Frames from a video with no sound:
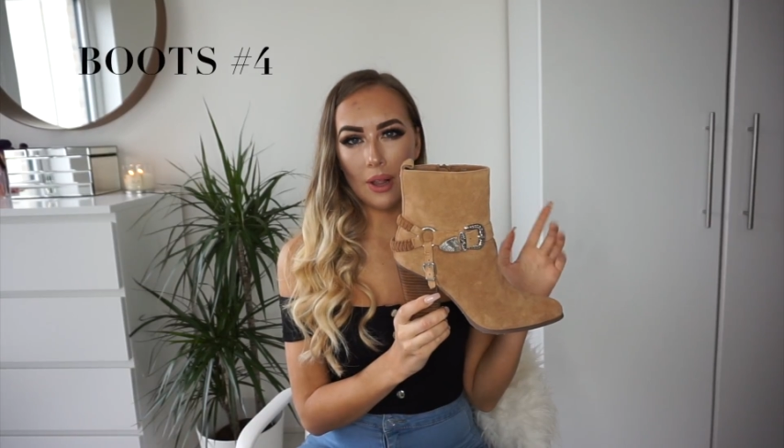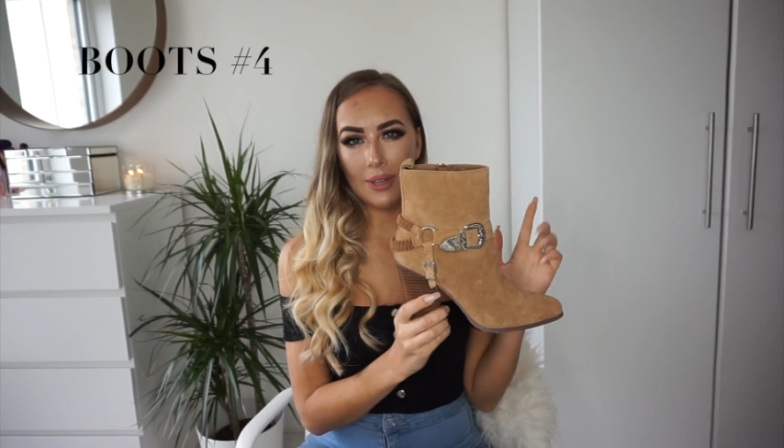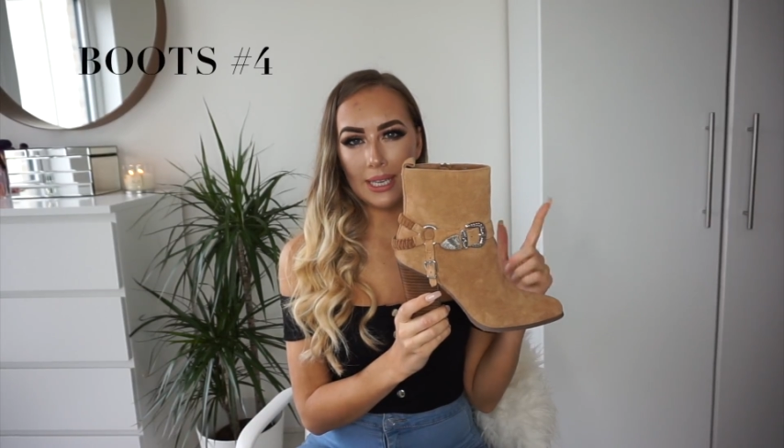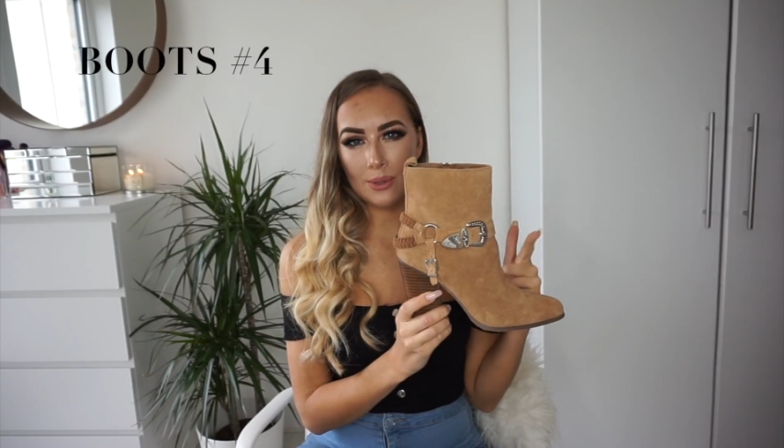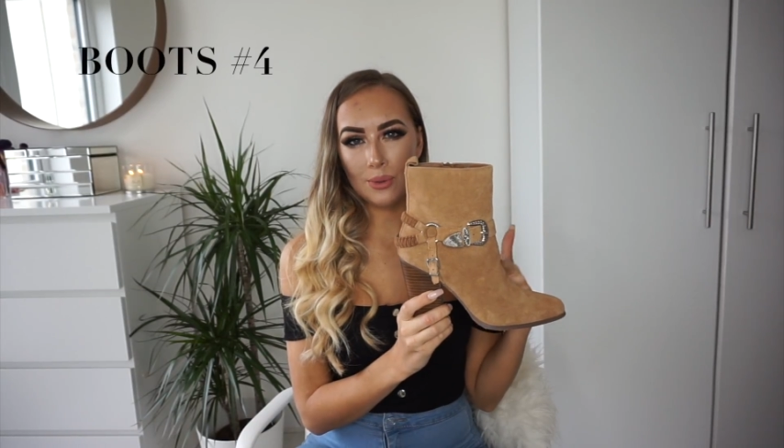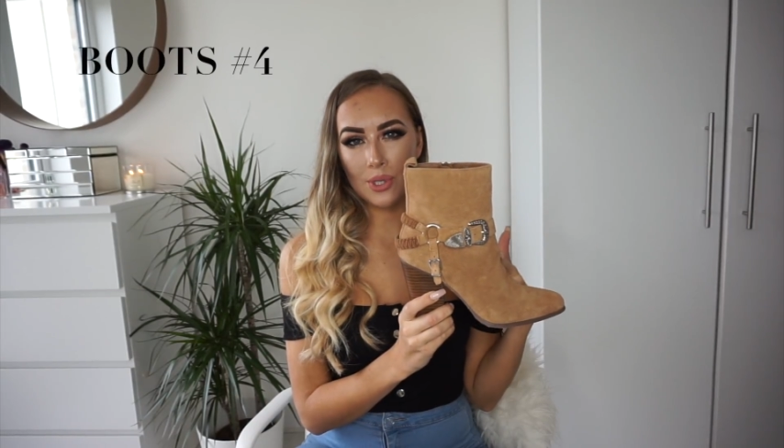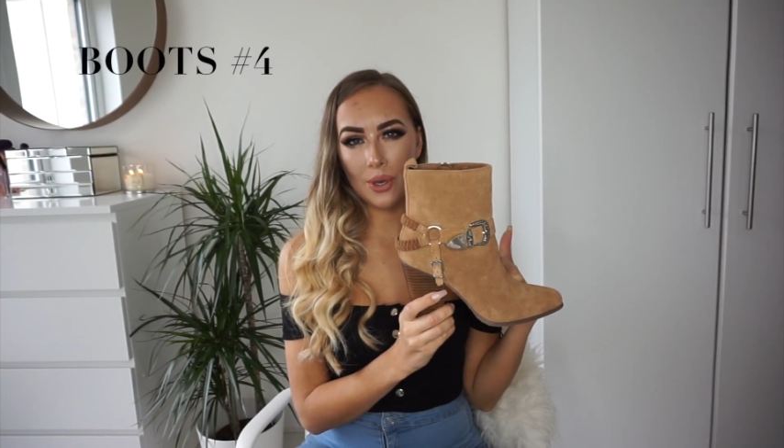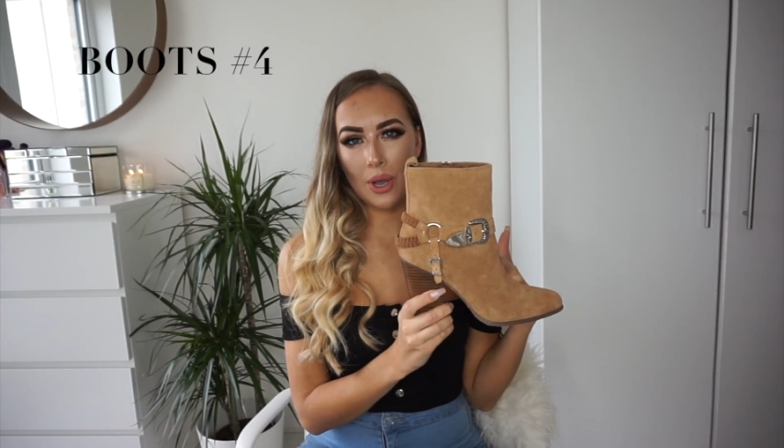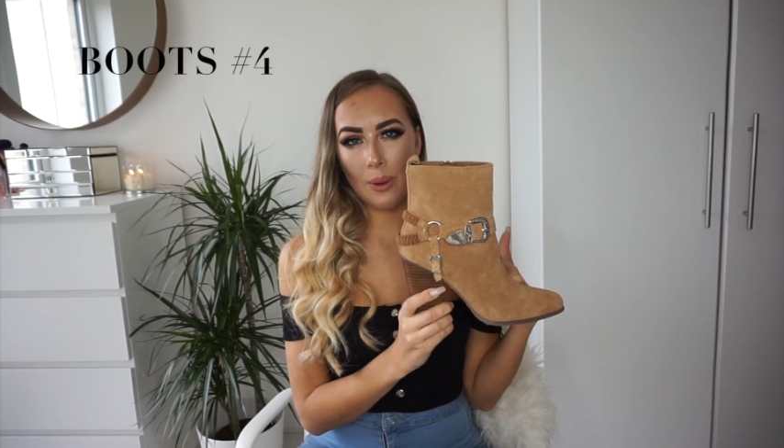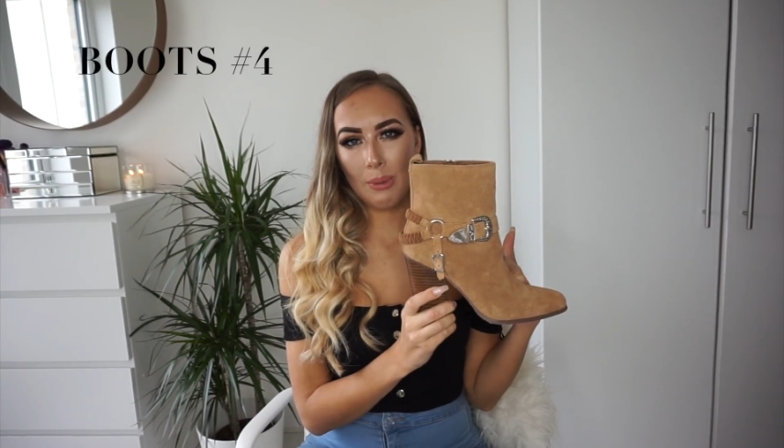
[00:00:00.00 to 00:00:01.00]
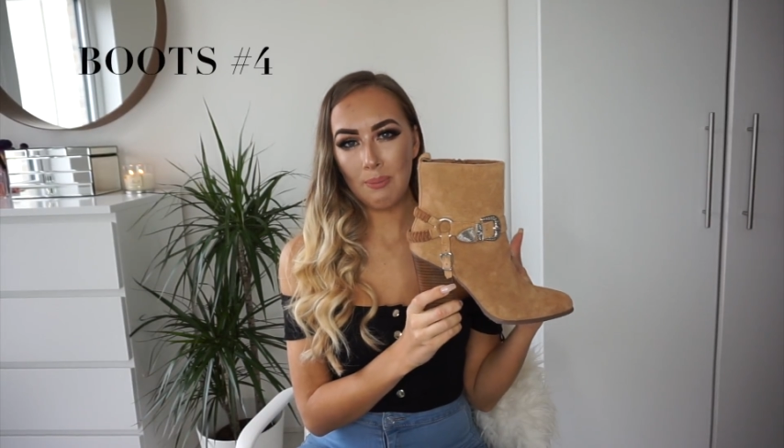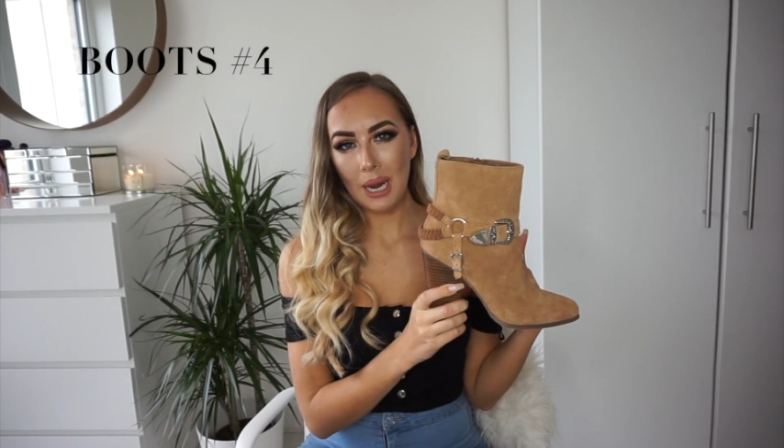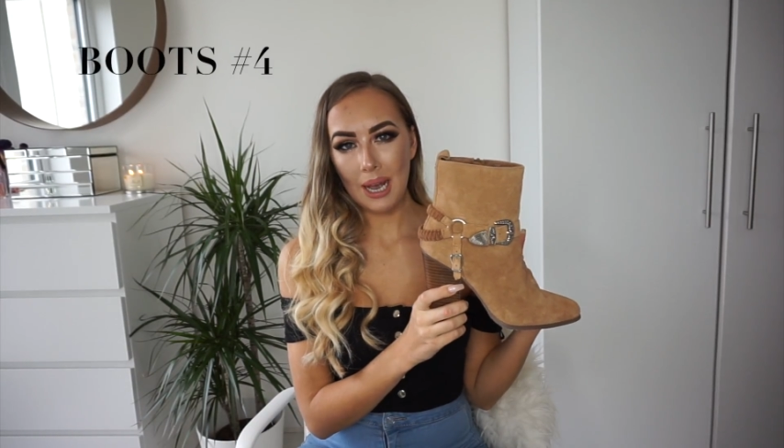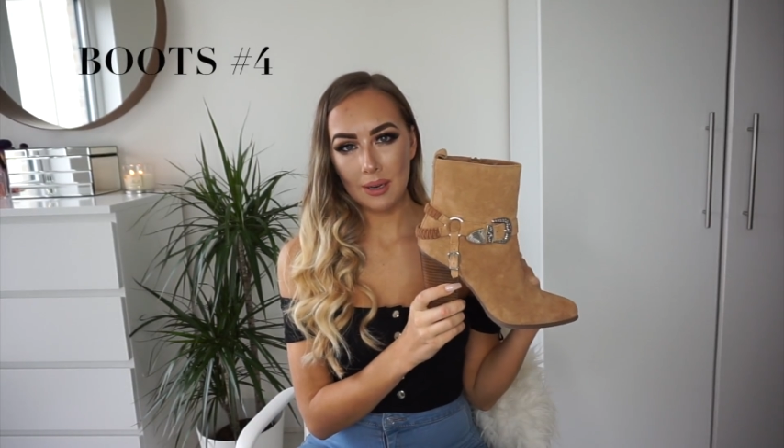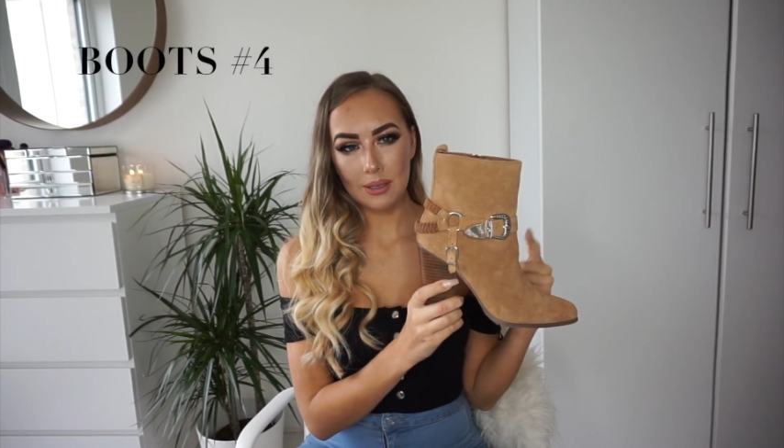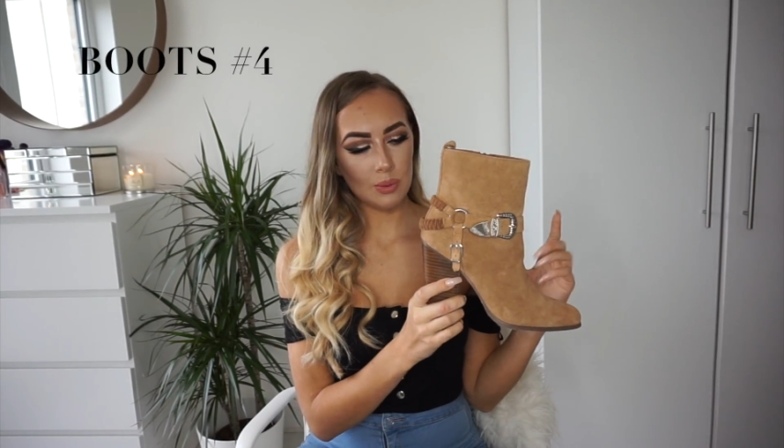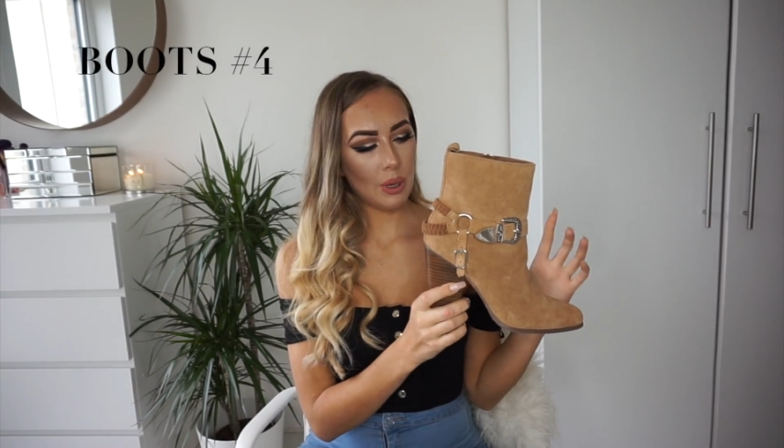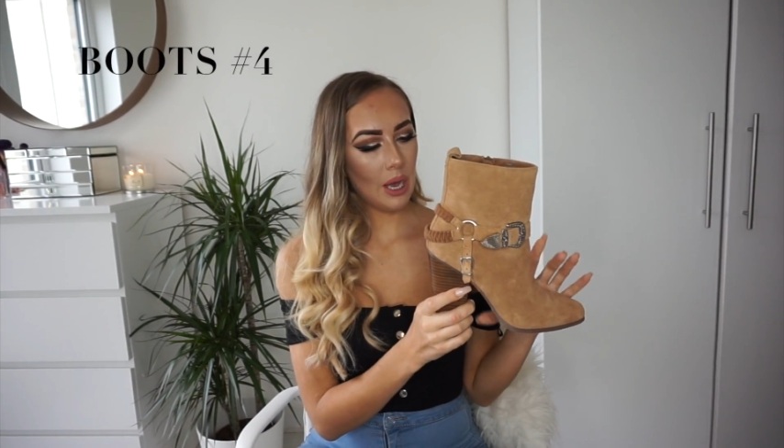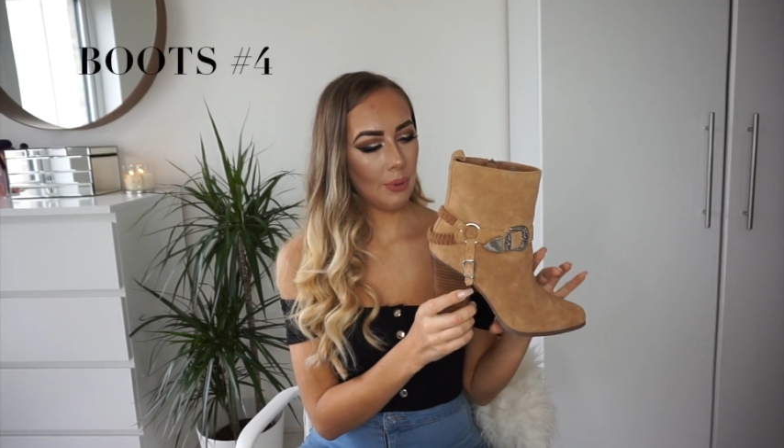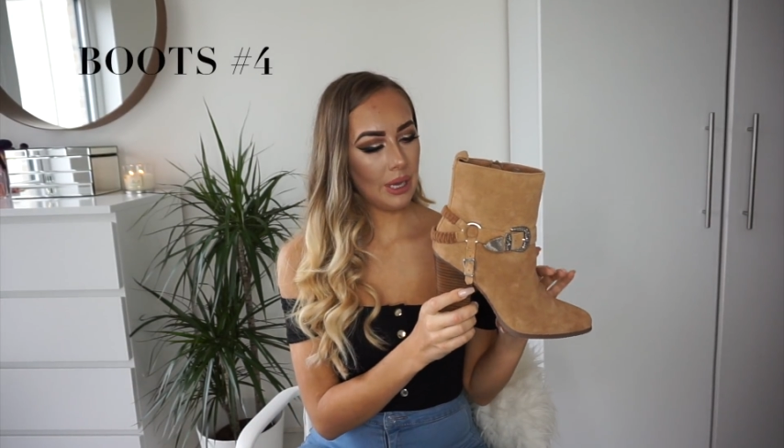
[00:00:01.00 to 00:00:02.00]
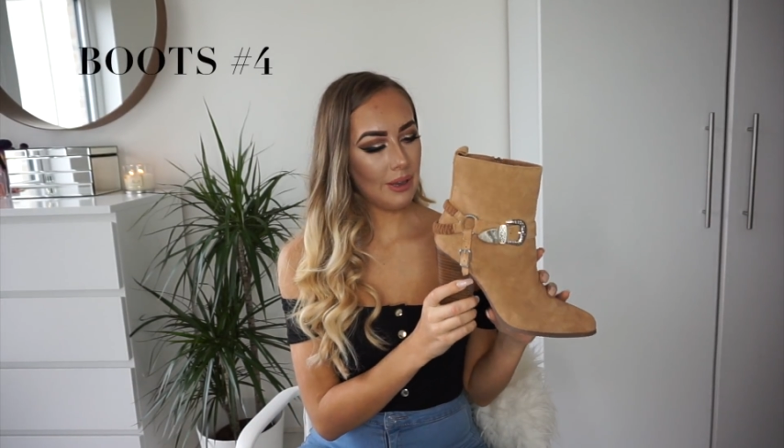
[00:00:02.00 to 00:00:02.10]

these also come in black as well